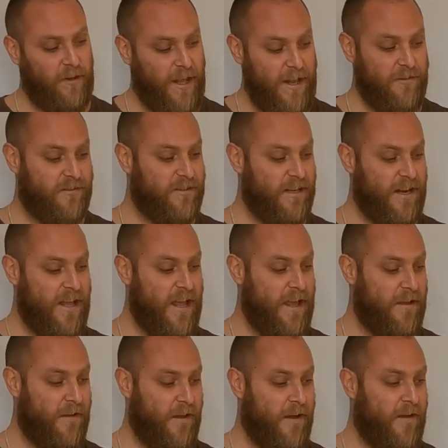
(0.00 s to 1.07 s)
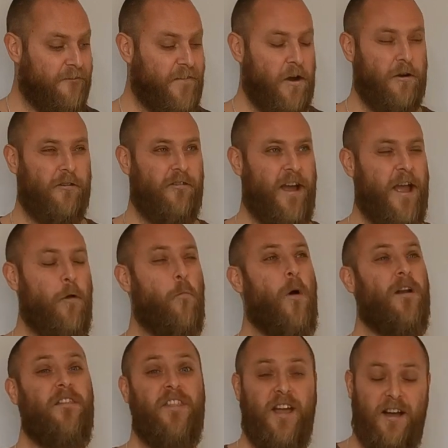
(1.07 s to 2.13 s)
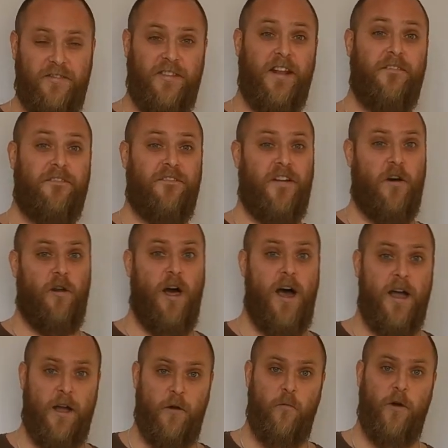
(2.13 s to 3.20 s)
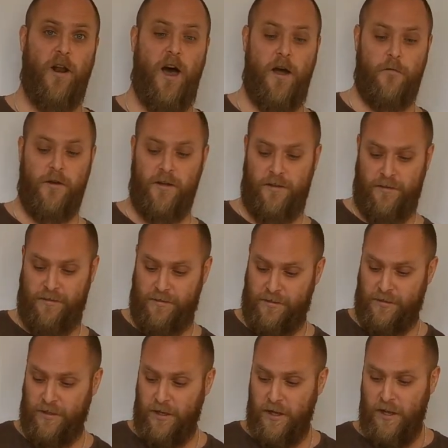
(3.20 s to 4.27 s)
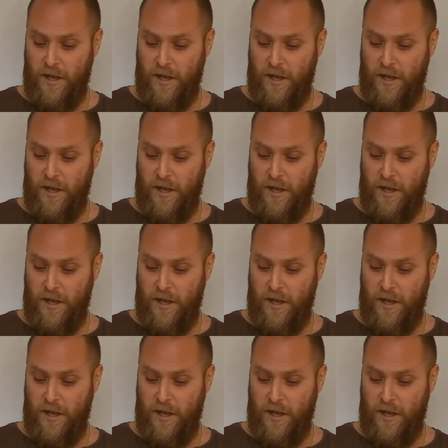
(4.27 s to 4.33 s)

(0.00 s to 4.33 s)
instantly felt great. One thing I did feel like when I was